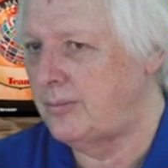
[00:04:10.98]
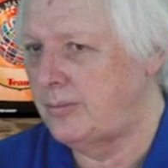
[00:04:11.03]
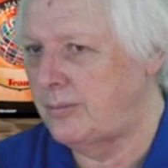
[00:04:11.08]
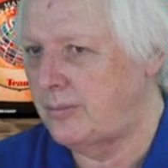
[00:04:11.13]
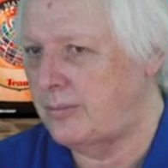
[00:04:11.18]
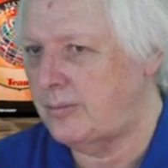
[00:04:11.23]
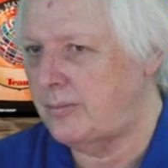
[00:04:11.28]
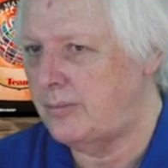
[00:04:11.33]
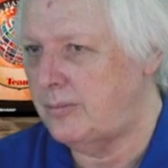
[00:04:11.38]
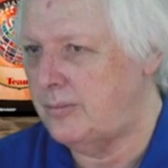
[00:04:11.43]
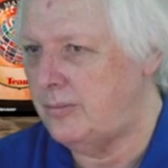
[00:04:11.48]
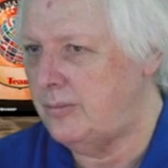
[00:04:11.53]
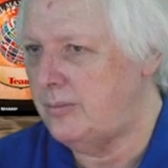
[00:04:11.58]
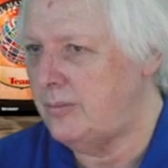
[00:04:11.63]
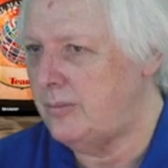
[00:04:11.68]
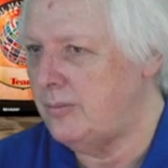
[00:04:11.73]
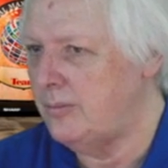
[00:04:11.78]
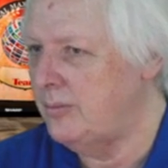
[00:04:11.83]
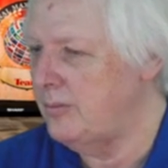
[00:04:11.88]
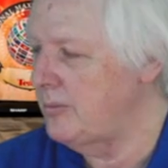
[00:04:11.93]

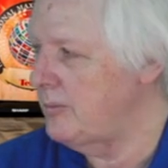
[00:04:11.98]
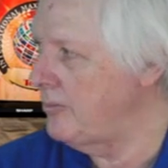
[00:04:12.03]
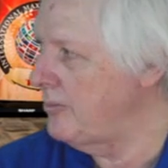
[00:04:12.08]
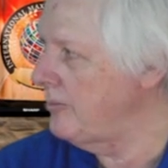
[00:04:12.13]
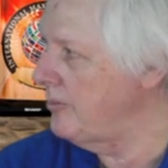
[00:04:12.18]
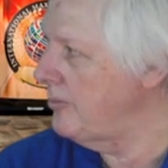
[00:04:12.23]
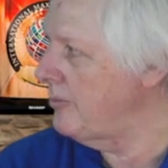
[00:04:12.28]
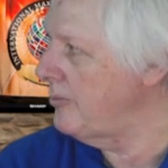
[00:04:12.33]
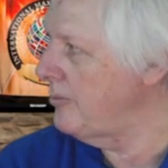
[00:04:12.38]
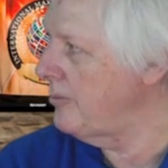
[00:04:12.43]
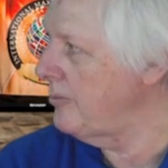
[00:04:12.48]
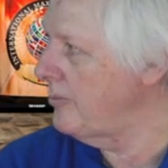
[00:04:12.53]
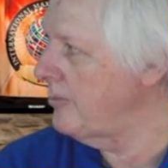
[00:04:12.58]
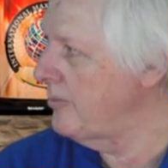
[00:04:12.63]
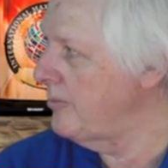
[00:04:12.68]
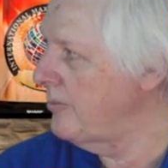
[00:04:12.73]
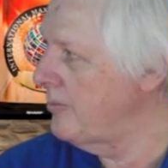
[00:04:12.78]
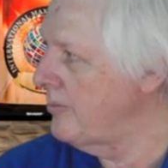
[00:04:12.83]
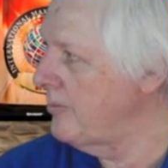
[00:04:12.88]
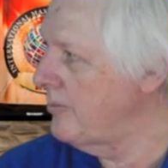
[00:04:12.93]

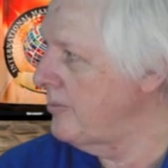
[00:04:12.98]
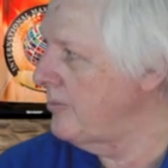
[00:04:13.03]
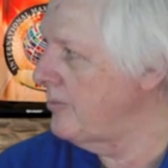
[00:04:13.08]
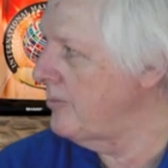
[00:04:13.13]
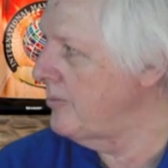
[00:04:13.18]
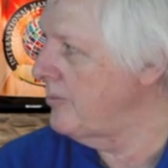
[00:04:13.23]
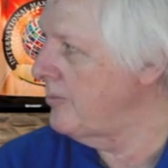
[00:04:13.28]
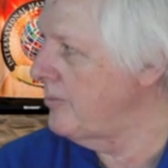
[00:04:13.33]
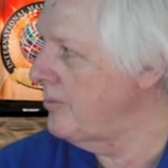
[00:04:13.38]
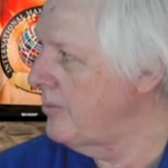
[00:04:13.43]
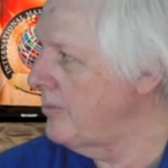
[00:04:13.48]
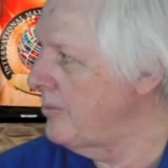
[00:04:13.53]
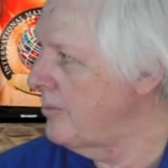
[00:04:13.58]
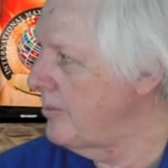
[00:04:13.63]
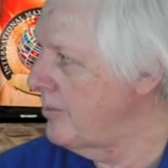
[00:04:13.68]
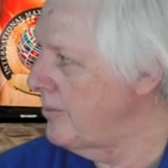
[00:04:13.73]
No words are spoken by the person on screen.